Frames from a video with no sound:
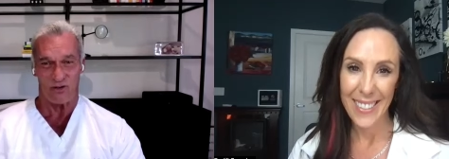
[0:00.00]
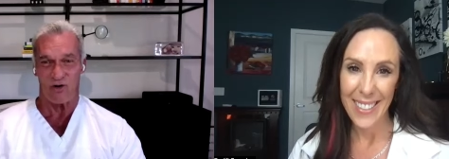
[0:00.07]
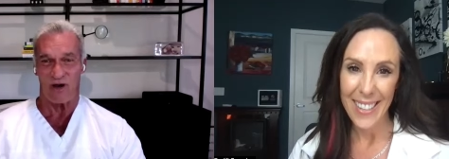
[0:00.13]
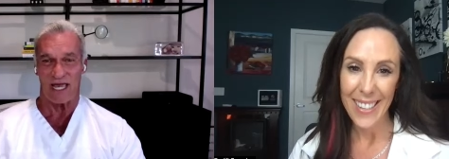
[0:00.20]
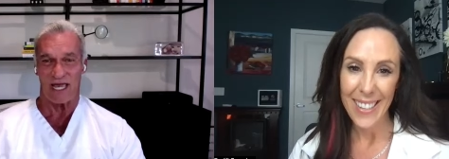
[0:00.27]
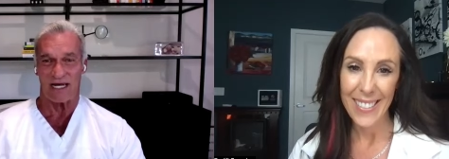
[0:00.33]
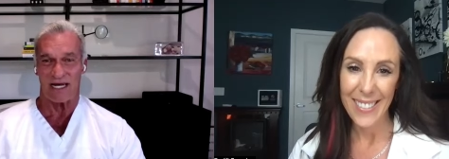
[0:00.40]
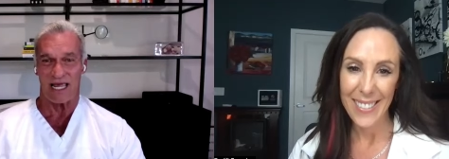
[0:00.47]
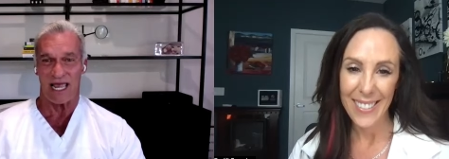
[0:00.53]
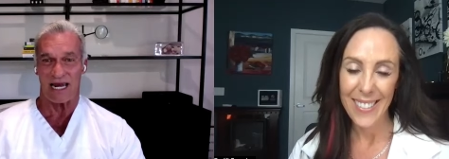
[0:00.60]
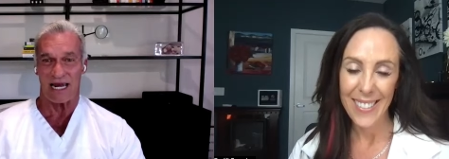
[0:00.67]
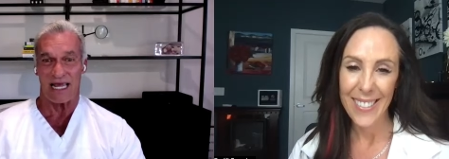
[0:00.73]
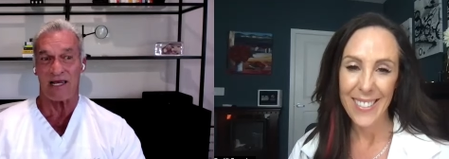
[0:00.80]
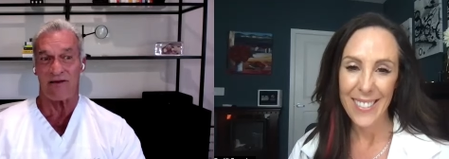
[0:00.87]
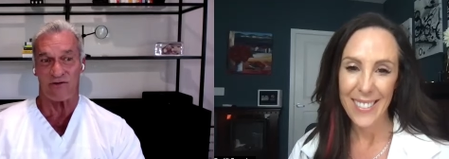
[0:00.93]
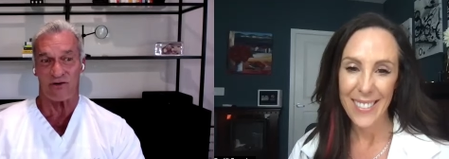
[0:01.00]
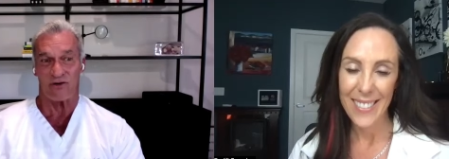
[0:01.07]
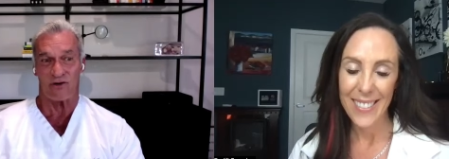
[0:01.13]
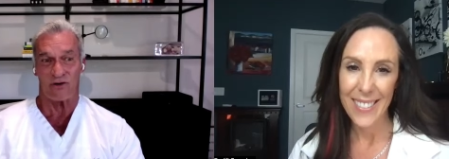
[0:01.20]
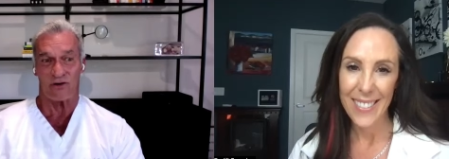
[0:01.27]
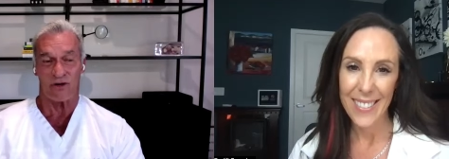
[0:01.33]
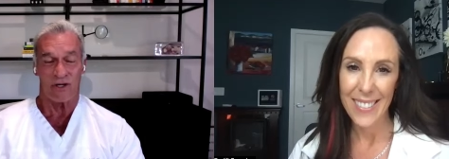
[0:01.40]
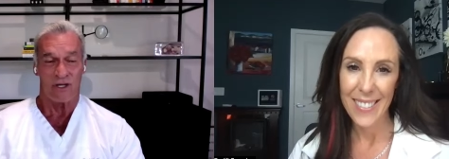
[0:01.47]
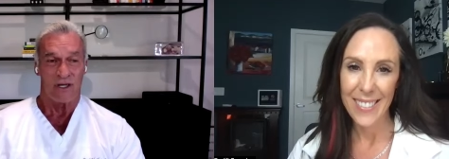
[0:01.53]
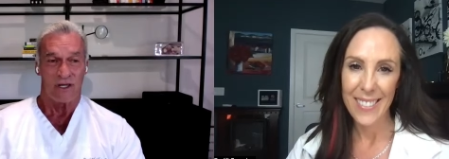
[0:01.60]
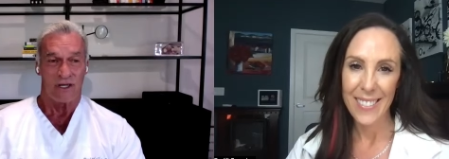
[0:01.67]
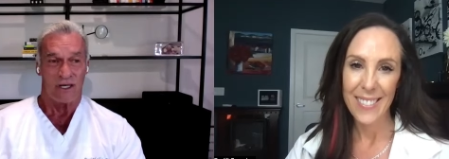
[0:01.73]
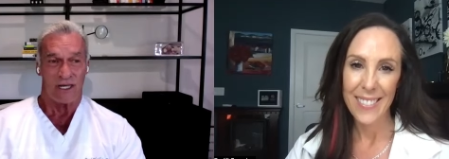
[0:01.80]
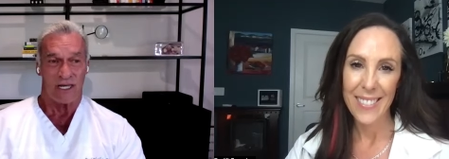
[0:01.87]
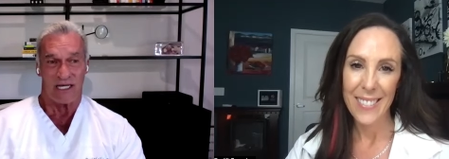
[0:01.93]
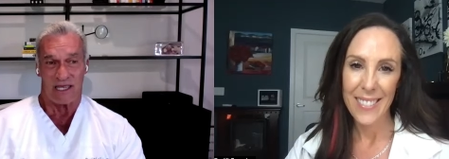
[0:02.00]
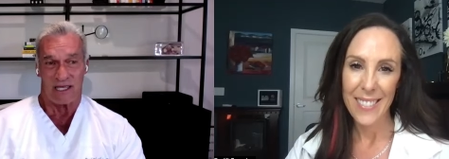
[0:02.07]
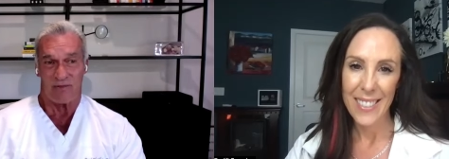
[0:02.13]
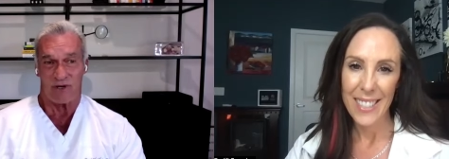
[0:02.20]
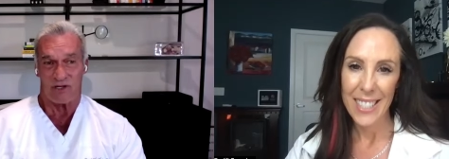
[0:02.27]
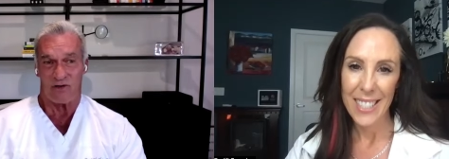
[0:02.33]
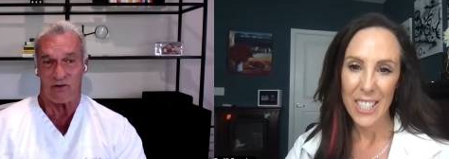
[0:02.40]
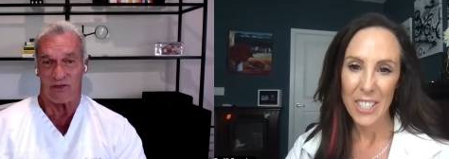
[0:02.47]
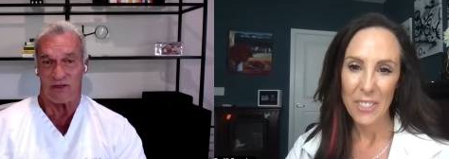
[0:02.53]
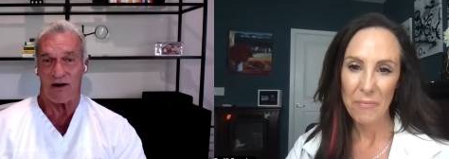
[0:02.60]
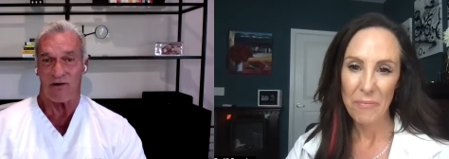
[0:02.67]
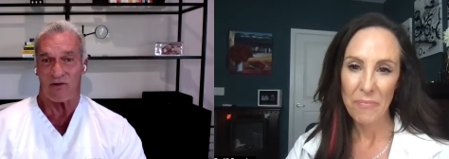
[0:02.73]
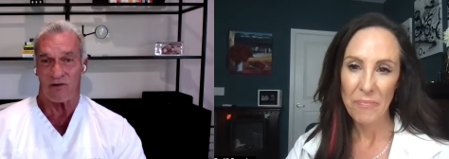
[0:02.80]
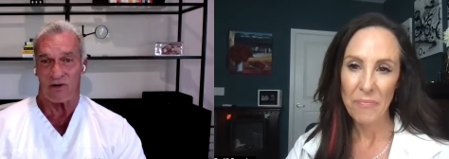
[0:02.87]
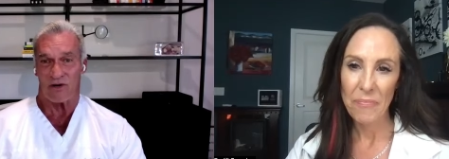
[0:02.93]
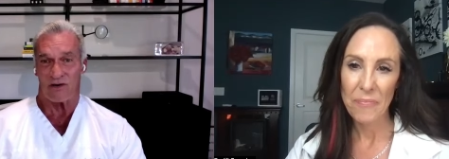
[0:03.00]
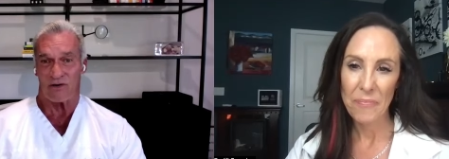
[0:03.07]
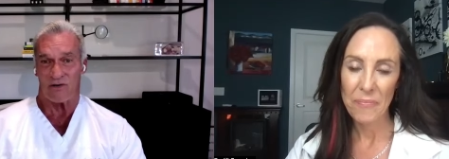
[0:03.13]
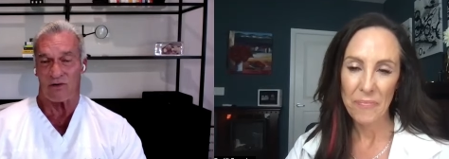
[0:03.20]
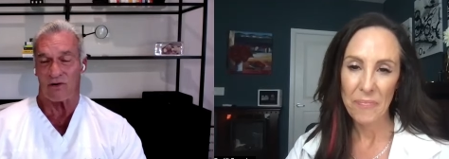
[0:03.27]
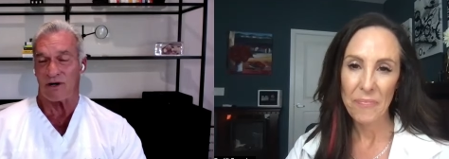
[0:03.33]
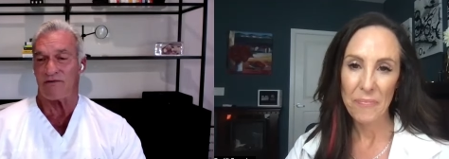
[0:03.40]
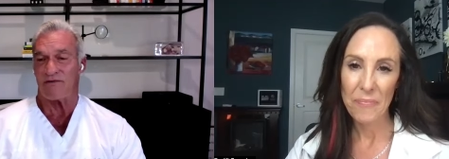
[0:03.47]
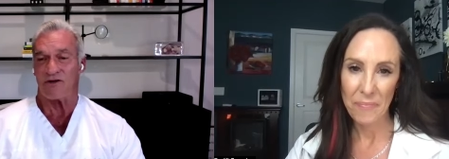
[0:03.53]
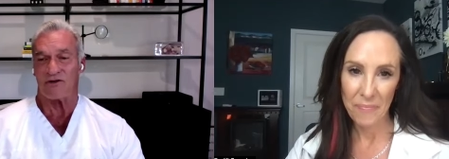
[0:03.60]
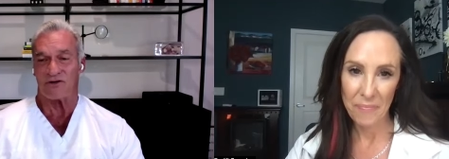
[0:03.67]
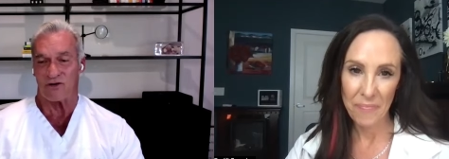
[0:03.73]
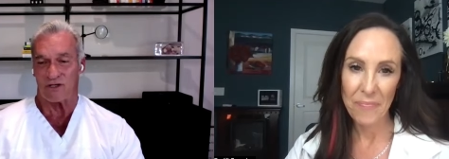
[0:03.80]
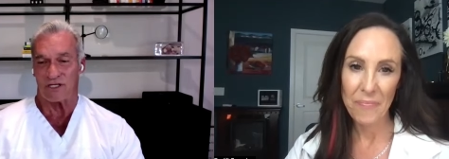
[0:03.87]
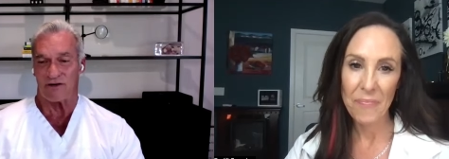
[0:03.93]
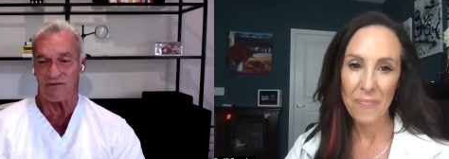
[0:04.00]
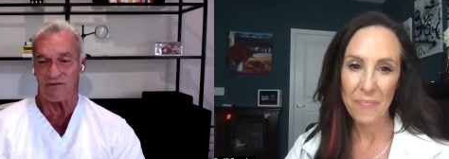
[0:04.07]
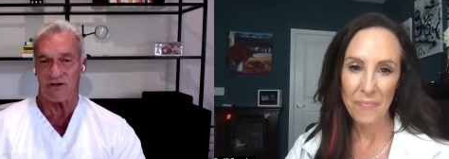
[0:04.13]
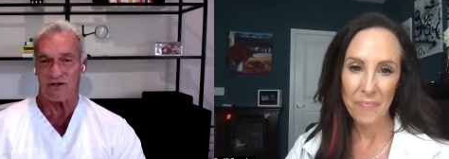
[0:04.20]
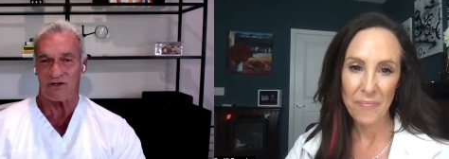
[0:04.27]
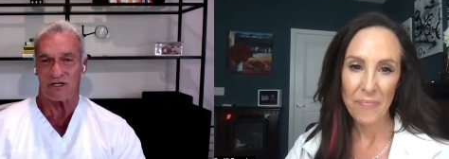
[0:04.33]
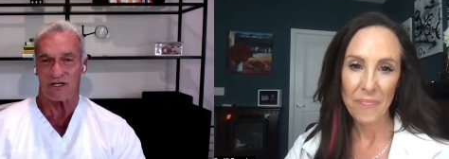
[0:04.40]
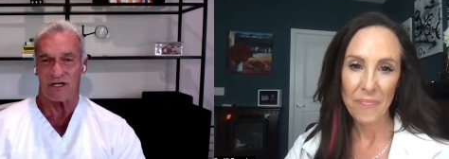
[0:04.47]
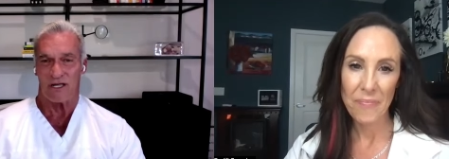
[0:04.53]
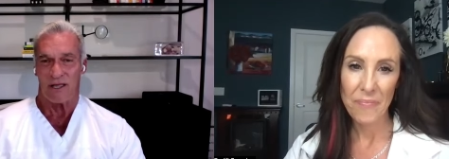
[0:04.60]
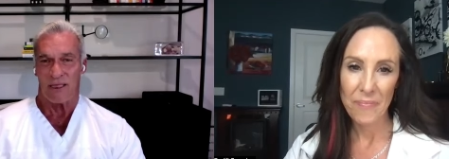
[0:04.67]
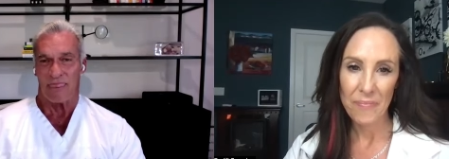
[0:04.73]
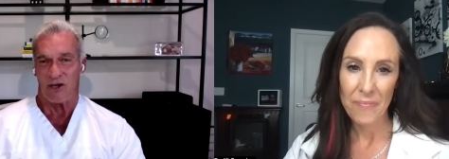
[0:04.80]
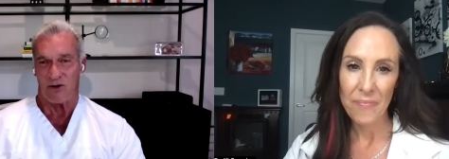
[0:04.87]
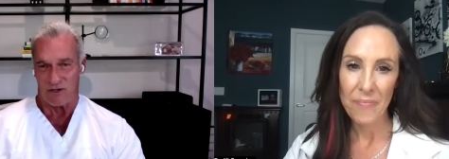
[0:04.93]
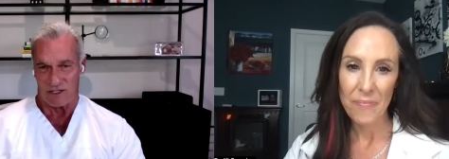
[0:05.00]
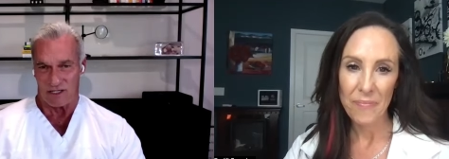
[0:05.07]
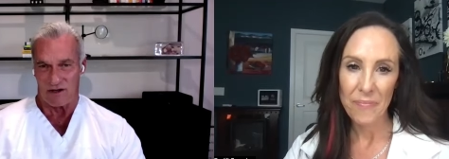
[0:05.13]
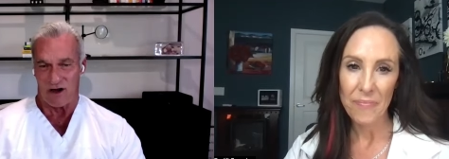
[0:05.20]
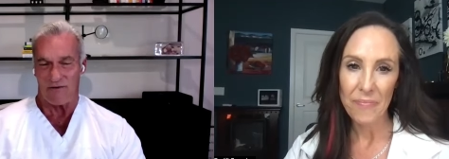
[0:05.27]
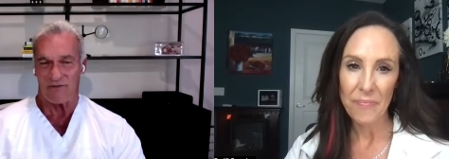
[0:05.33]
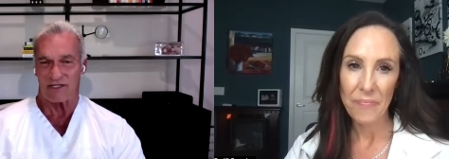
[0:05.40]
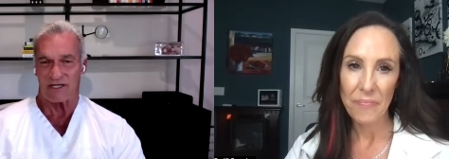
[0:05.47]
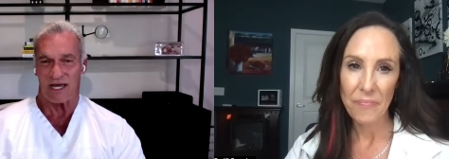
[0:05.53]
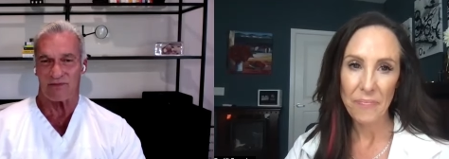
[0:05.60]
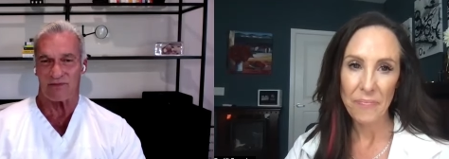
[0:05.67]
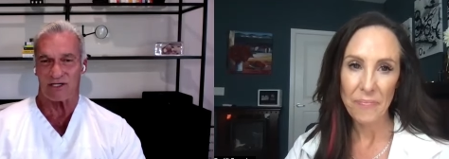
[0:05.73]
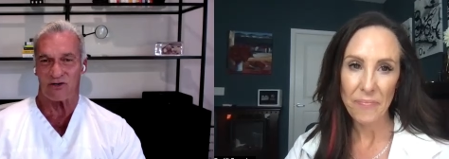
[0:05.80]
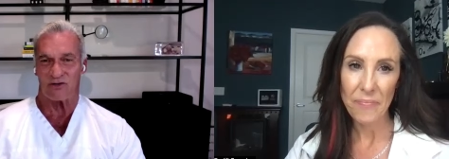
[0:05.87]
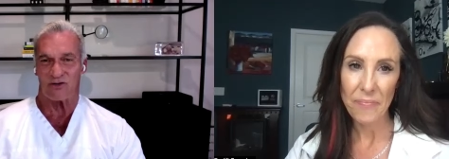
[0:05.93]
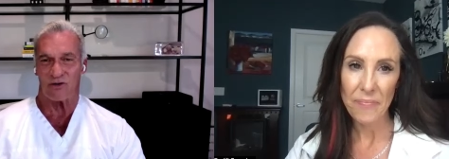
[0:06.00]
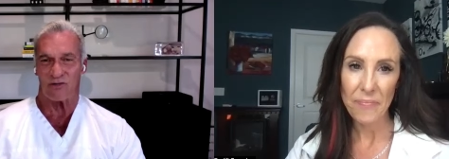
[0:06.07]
Speaker 1: the two go hand in hand. And if you're anything but euthyroid, or if you're certainly deficient, you can oftentimes